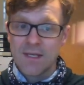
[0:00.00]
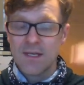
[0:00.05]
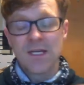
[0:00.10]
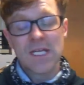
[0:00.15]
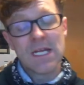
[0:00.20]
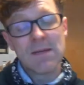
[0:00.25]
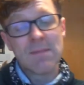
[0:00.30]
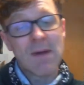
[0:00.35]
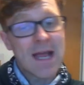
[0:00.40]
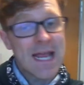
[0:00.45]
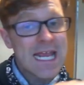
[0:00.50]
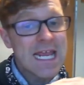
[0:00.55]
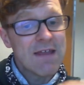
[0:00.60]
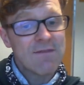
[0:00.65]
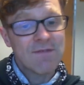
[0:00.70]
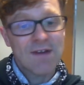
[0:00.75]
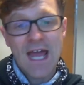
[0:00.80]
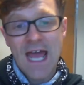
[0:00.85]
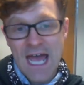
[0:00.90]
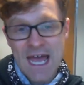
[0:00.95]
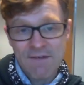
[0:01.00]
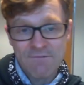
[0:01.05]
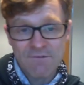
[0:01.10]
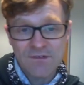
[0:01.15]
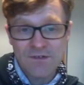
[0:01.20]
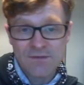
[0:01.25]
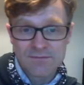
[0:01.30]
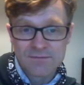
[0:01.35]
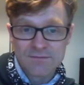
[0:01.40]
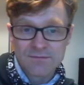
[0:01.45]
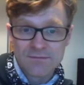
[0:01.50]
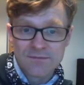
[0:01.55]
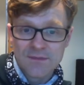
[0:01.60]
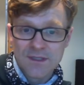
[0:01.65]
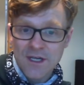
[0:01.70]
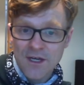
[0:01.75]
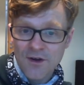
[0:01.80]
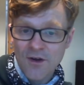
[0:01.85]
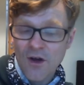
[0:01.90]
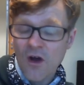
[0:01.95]
You might even have
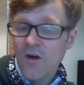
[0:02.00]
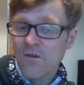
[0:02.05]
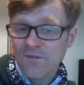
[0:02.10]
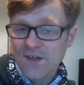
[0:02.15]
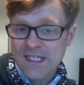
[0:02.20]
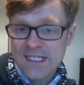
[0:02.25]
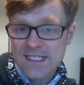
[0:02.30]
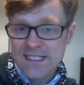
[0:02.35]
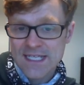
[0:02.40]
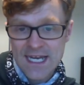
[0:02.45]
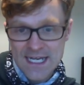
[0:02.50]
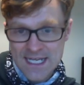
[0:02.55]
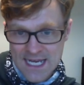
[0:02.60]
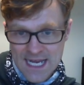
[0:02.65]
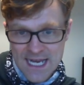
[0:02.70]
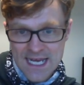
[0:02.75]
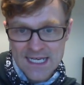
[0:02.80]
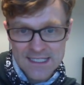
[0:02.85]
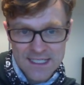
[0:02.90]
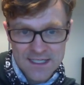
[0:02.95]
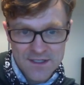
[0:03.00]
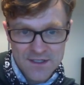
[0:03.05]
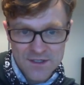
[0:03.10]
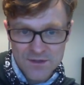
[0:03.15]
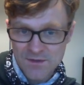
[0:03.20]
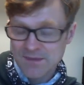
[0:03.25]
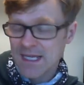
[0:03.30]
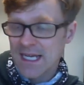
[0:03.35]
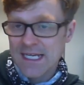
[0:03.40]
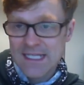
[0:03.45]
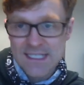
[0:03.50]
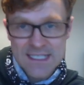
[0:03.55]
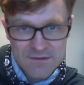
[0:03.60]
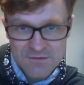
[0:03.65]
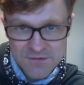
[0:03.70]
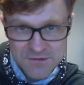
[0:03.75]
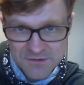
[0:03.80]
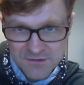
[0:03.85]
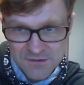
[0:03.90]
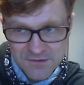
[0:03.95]
an office dedicated to
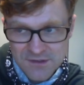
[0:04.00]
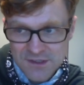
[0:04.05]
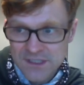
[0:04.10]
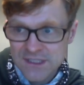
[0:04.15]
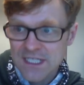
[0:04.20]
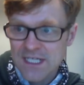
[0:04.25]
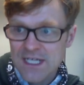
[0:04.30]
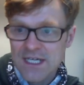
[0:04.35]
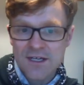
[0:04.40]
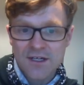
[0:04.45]
updating rules,